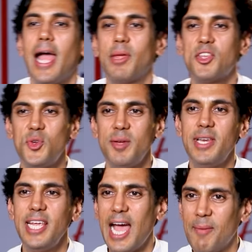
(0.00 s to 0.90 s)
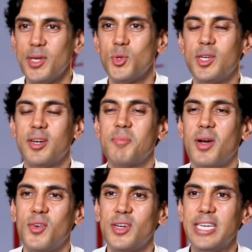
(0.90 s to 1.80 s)
I'm extremely happy to hear
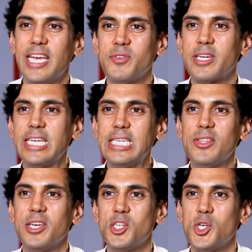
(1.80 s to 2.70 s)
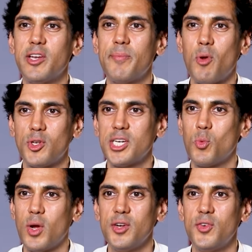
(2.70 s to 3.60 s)
about Network 18's initiative
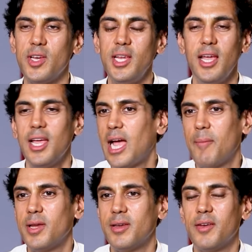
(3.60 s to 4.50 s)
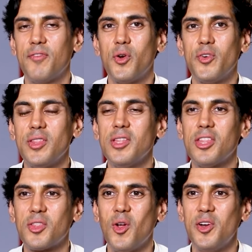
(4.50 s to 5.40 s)
Project One Tree. I mean, for
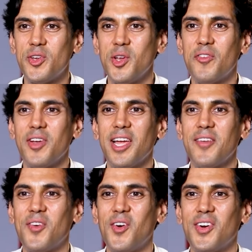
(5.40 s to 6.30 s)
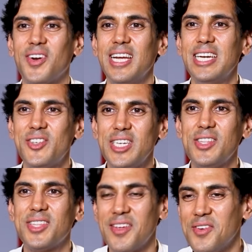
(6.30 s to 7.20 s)
reasons it's called Tree of Life or
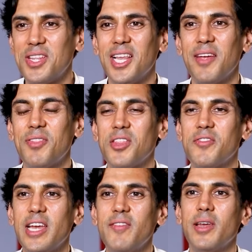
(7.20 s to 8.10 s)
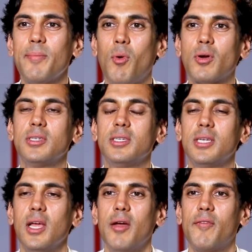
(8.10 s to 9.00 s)
Trees Give Us Life is very, very
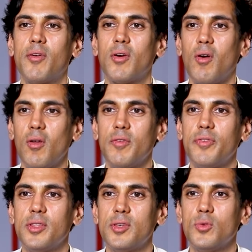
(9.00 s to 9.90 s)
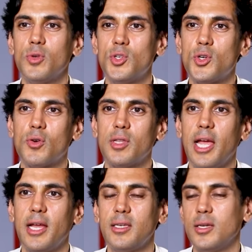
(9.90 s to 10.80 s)
important for all of us to ensure
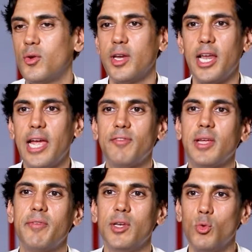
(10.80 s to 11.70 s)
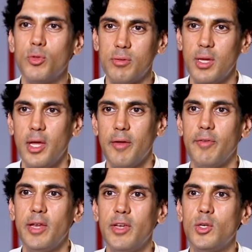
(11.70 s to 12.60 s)
that, you know, in a lifetime we do,
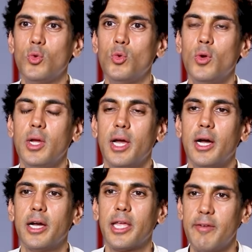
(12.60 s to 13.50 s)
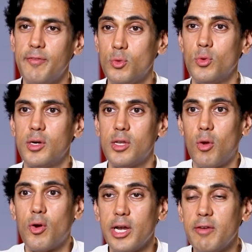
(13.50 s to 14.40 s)
we, we do uh, give towards
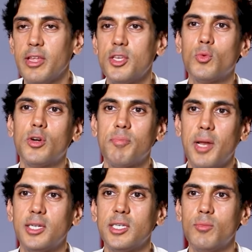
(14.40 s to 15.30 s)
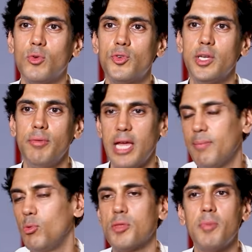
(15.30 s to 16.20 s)
or invest towards planting more trees.
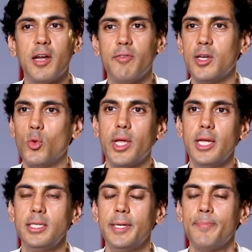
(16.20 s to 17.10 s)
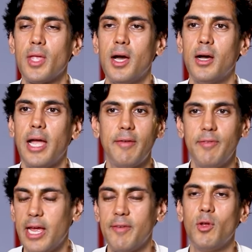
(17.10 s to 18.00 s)
At BluSmart, we're doing it. Uh, and,
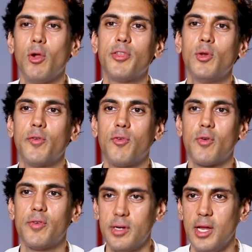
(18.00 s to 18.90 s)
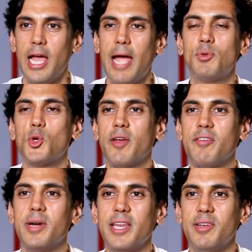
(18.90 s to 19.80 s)
we, and we also look forward, I'm sure
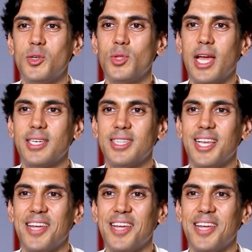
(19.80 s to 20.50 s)
everybody will do that in their